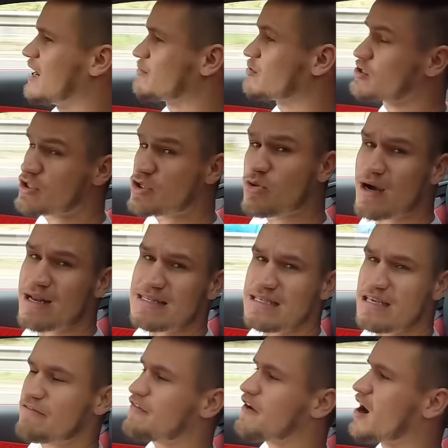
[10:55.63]
I'm doing
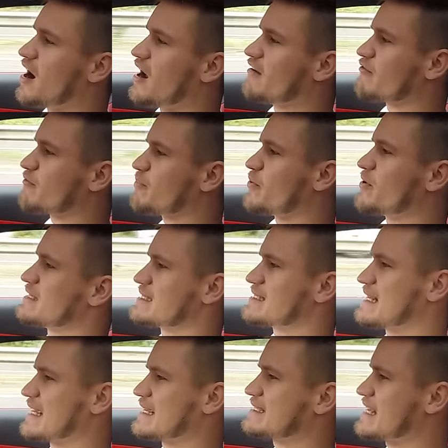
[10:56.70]
twenty-five point
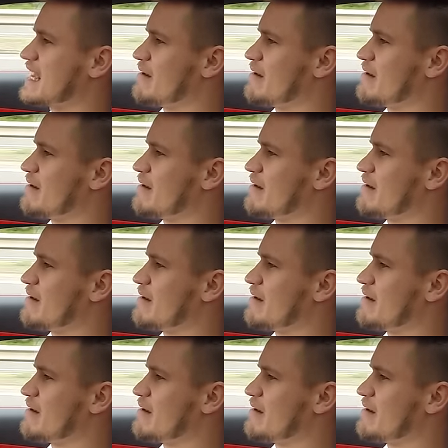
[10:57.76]
six